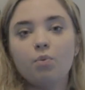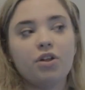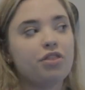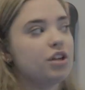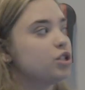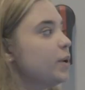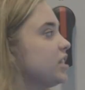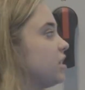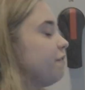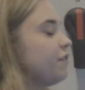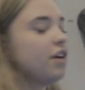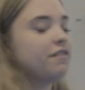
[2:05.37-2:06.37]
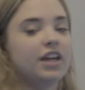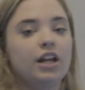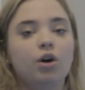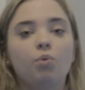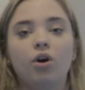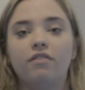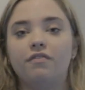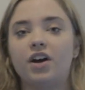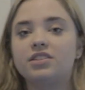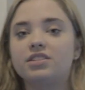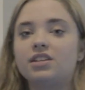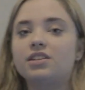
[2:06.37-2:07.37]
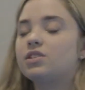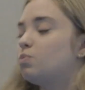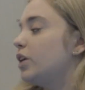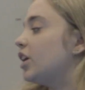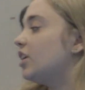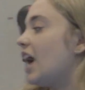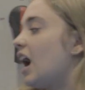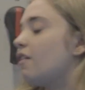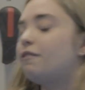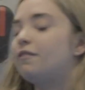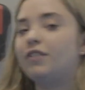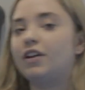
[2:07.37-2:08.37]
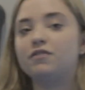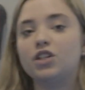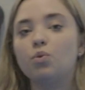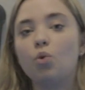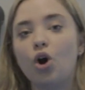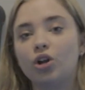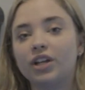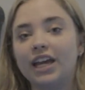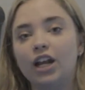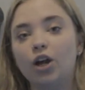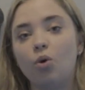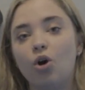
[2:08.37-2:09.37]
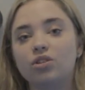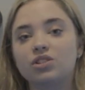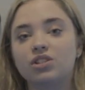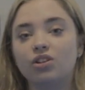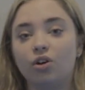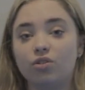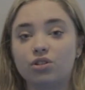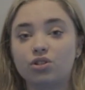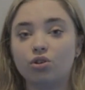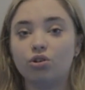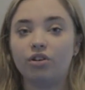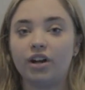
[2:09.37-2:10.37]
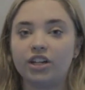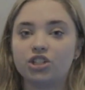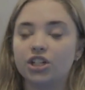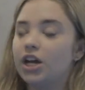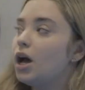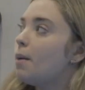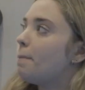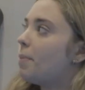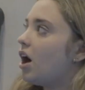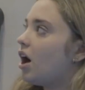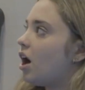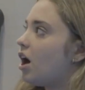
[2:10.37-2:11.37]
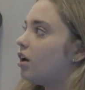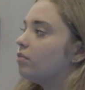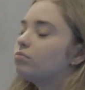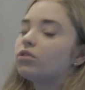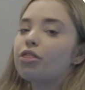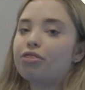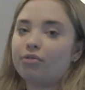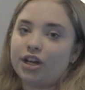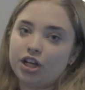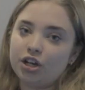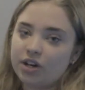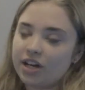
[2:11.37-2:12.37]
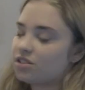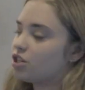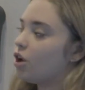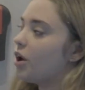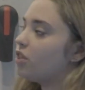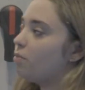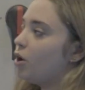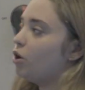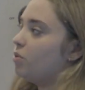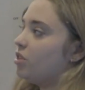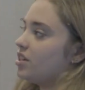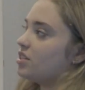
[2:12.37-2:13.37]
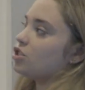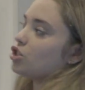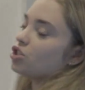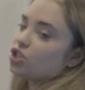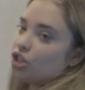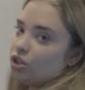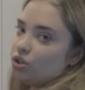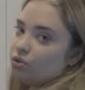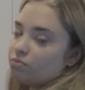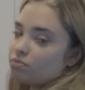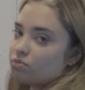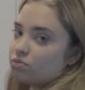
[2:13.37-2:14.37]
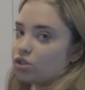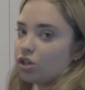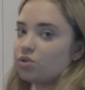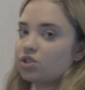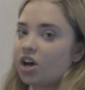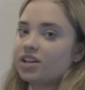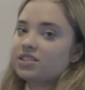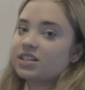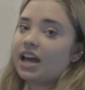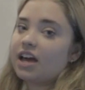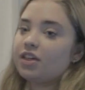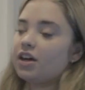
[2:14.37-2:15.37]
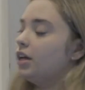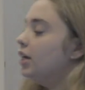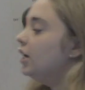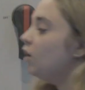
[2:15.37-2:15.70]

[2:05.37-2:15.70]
With the 25 kilowatt inverters, we can have 51 kilowatts on the storage per 3 units. So at the moment, this is just two sides together.